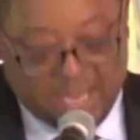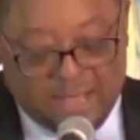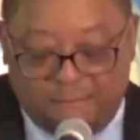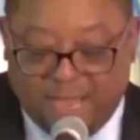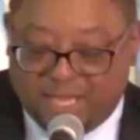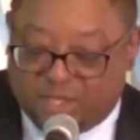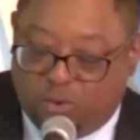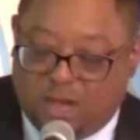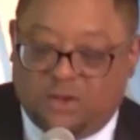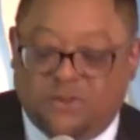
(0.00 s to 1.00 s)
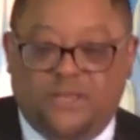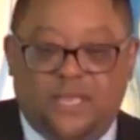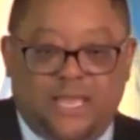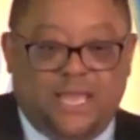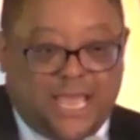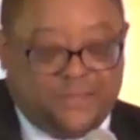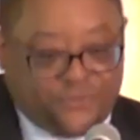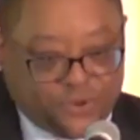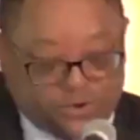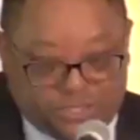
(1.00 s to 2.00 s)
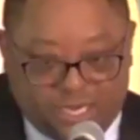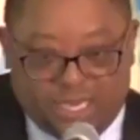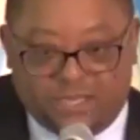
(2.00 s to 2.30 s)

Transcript: May 12th and 13th,